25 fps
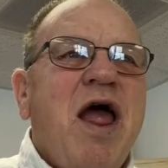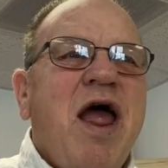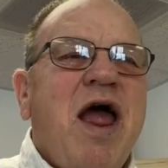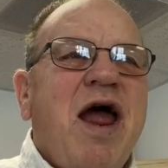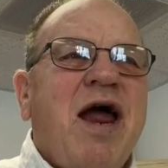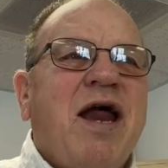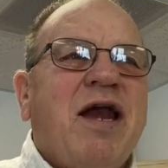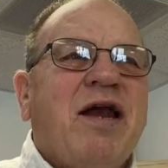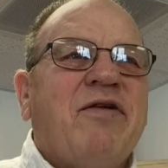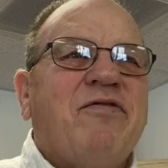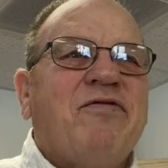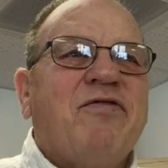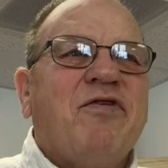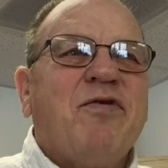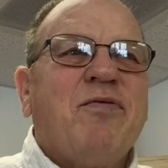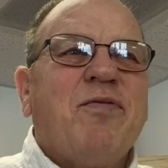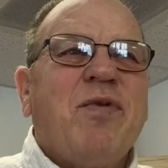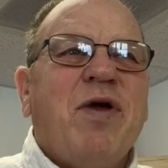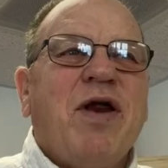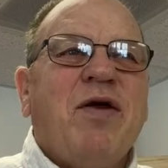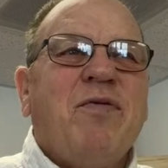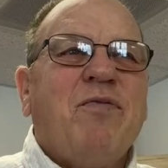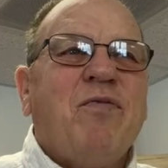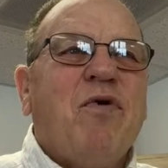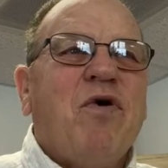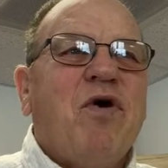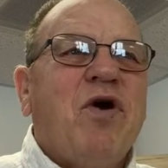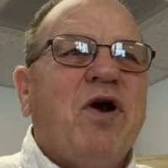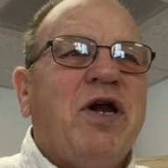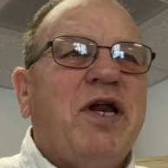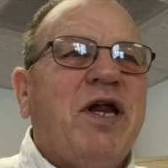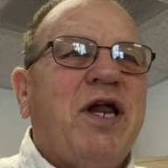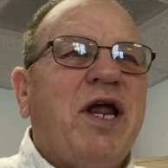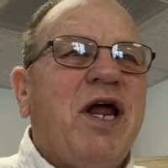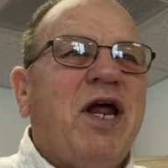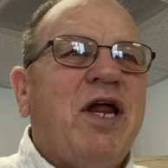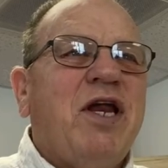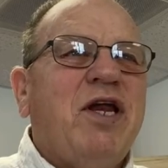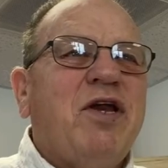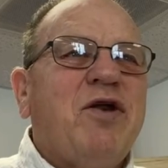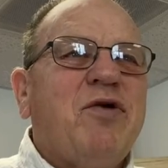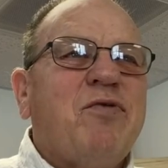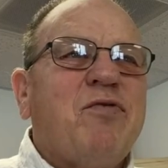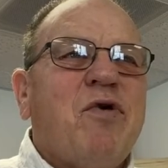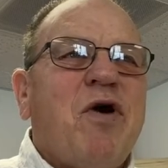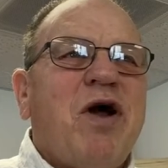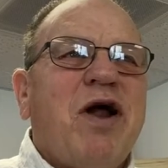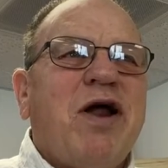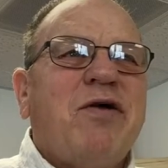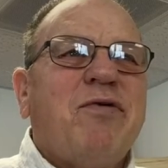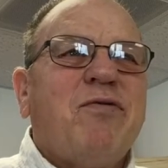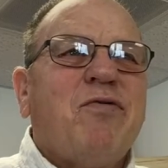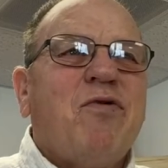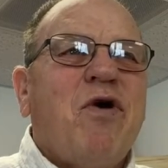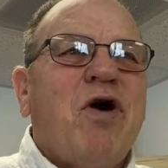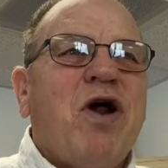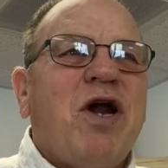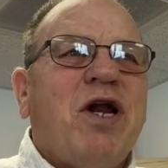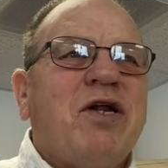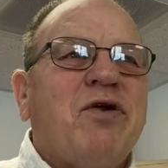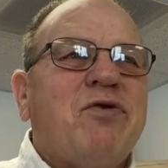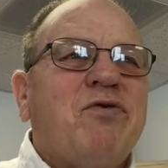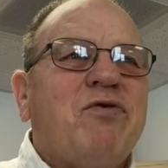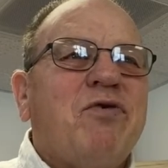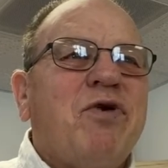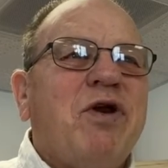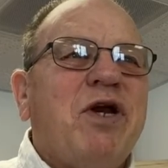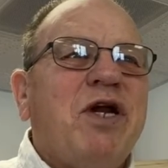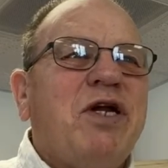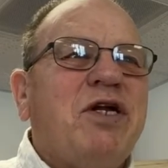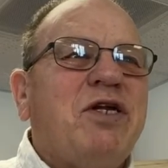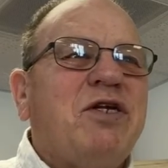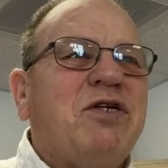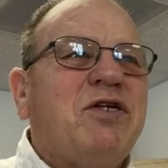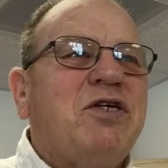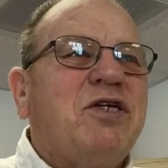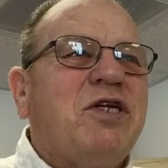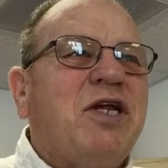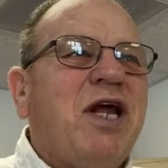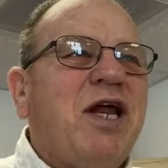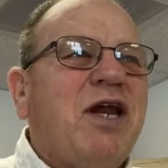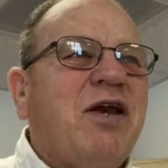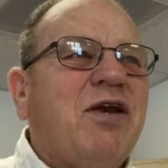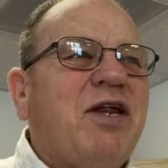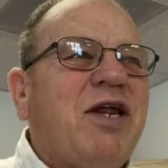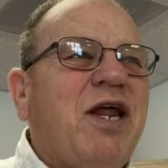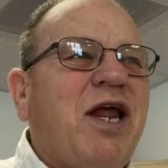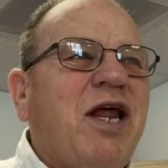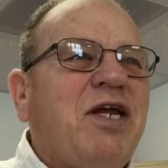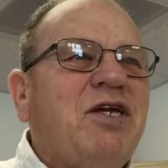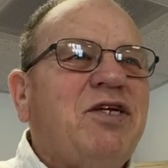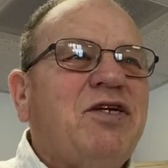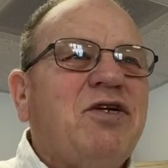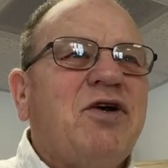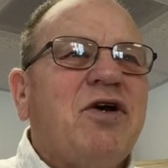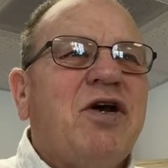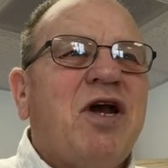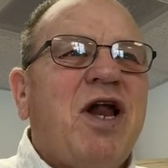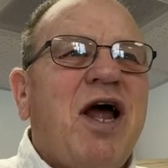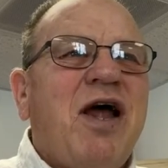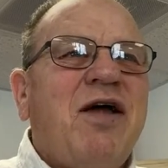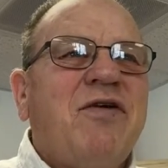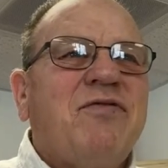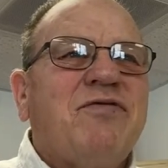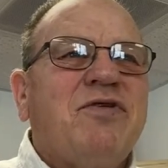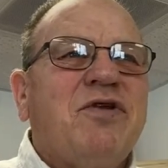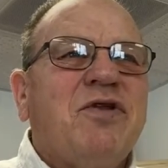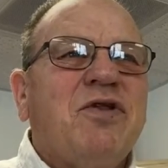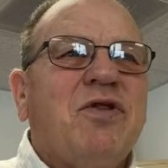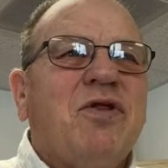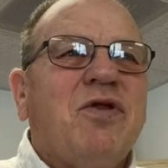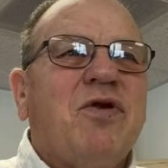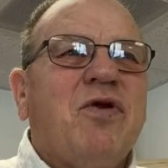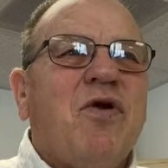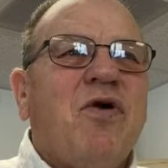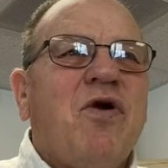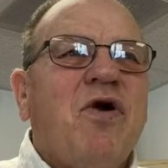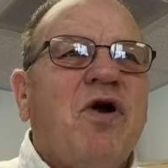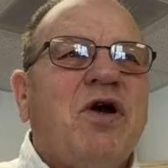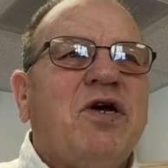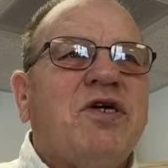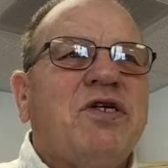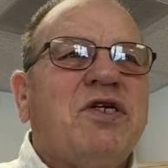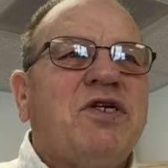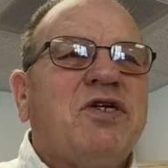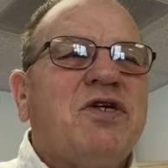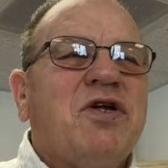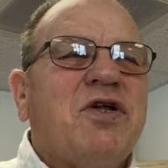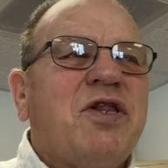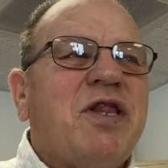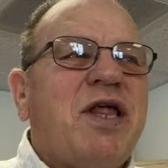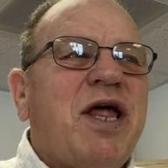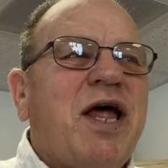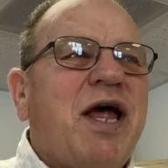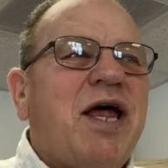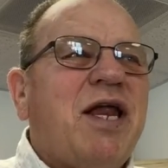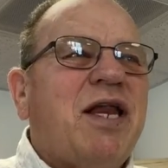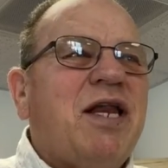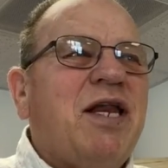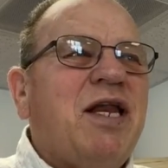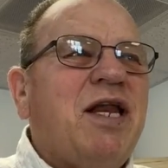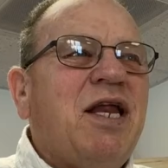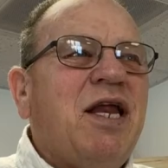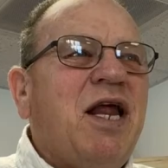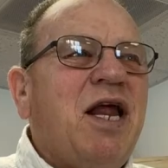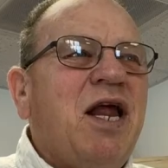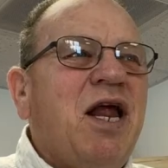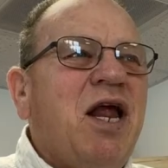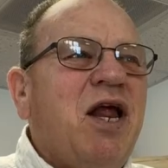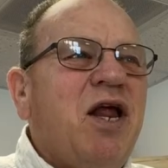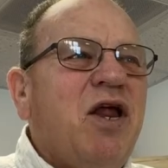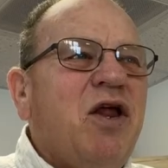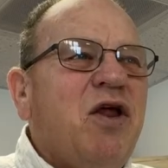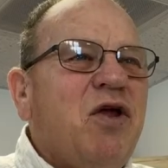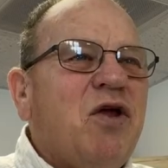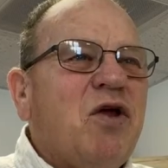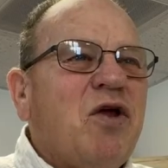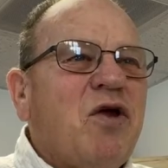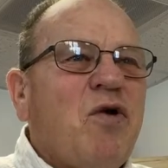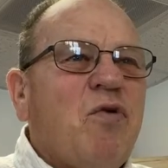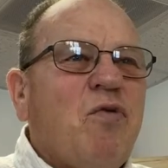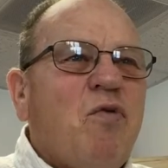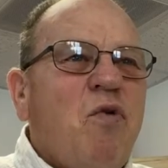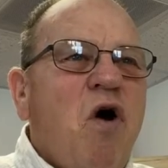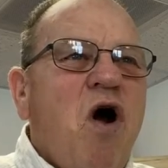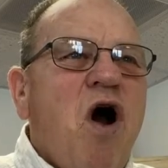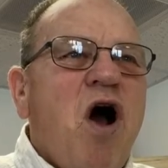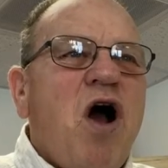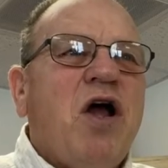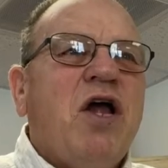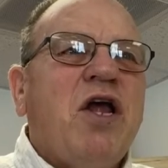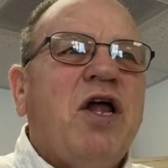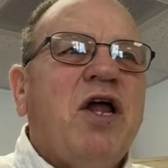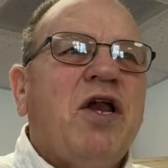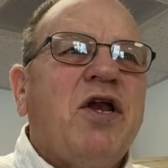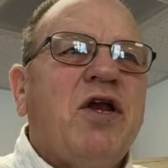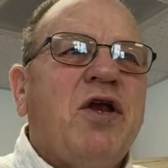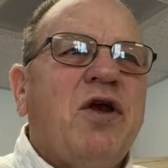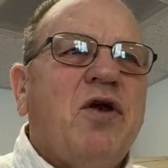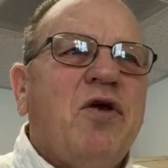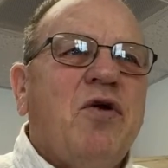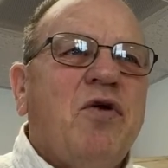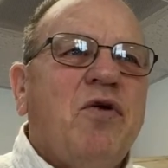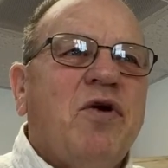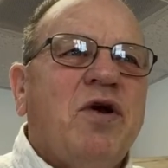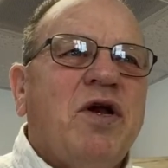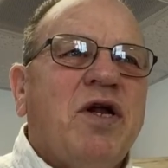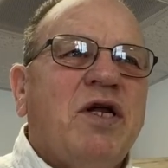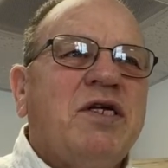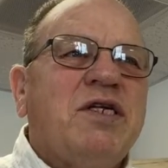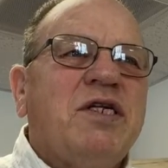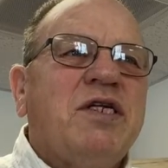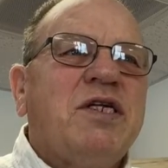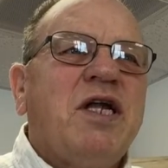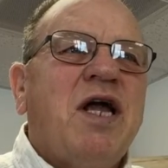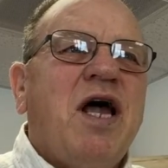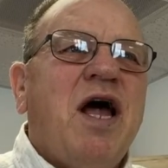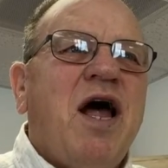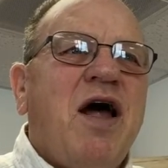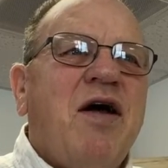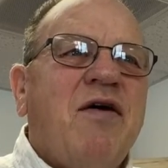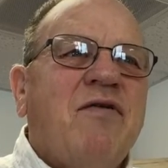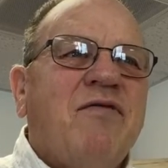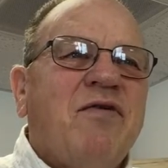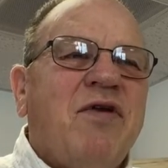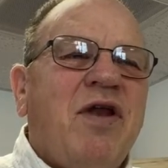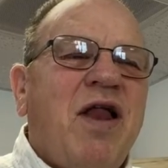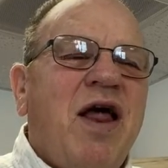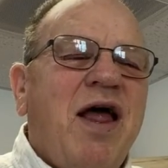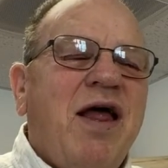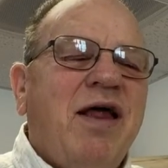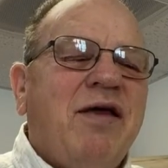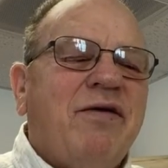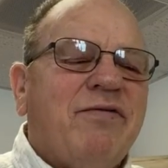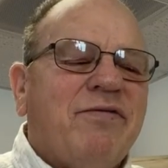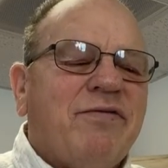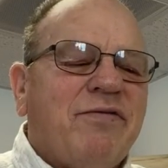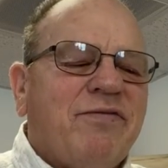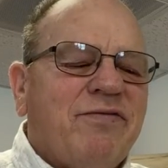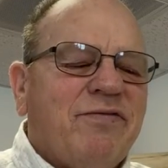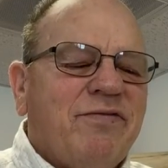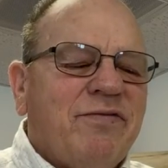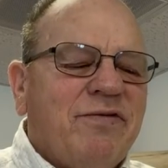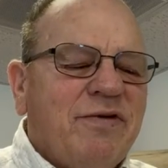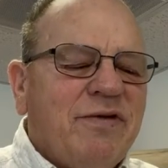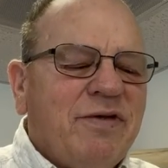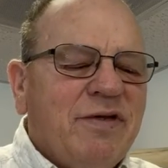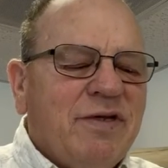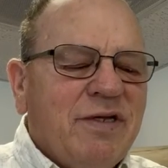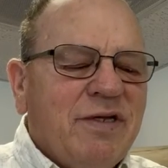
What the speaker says: And if you've been born again, you might want to rededicate your life to the Lord so that you can walk in newness of life.